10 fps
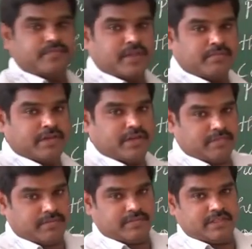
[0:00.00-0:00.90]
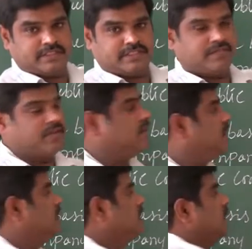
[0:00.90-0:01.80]
minimum is 7,
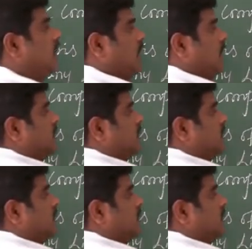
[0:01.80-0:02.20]
and